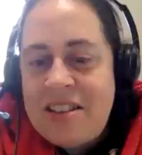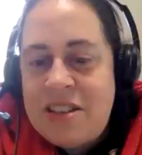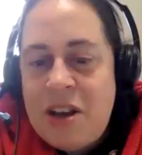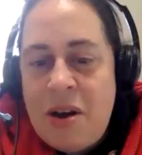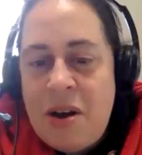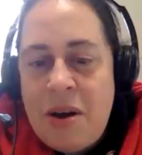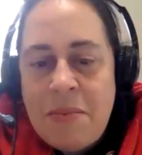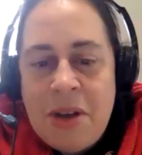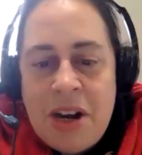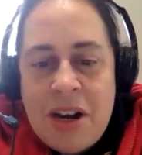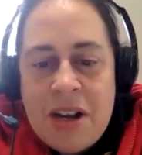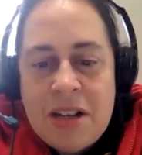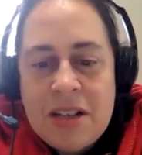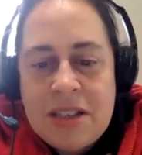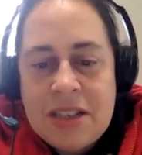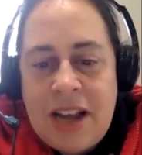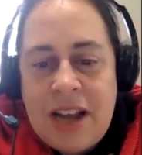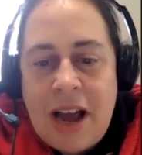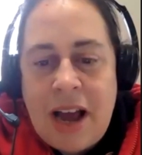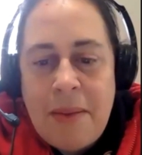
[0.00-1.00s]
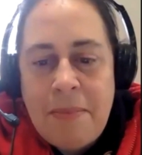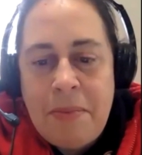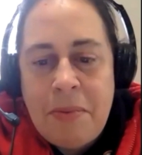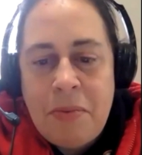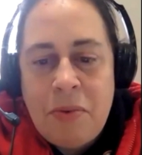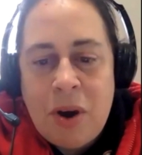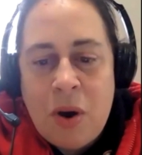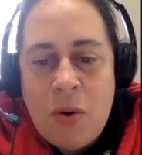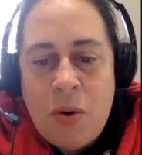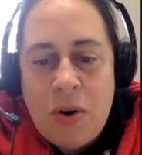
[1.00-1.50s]
so I'm going to stop
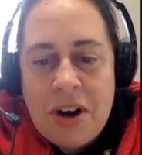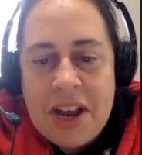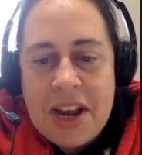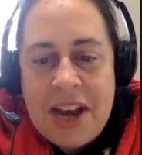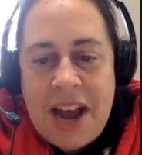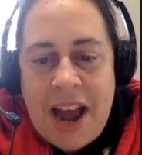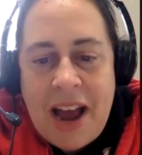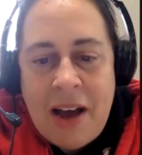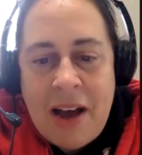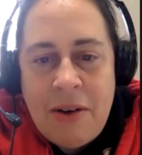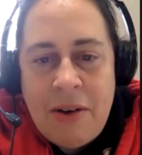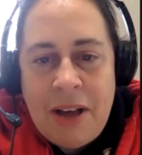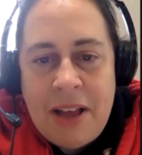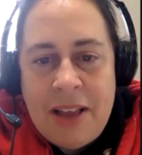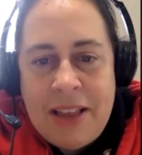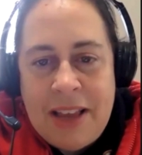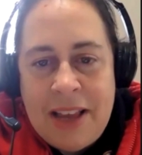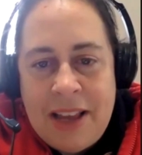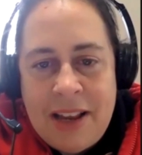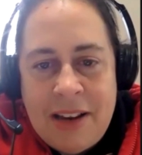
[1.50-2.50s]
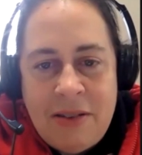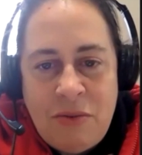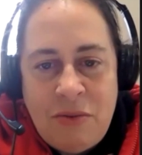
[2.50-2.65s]
recording now and then